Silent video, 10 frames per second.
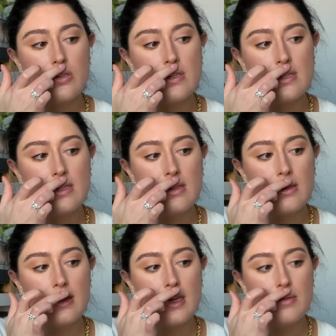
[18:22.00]
said the
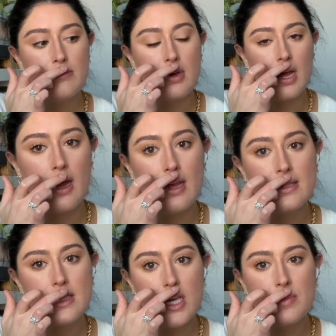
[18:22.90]
lip, but
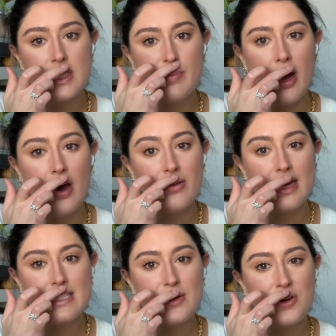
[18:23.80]
it's Cupid's bow.
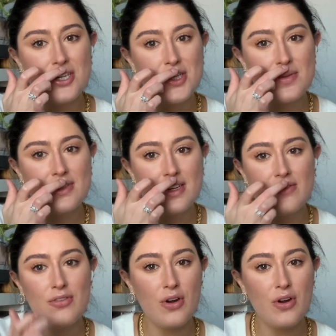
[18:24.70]
That's the word she was looking for.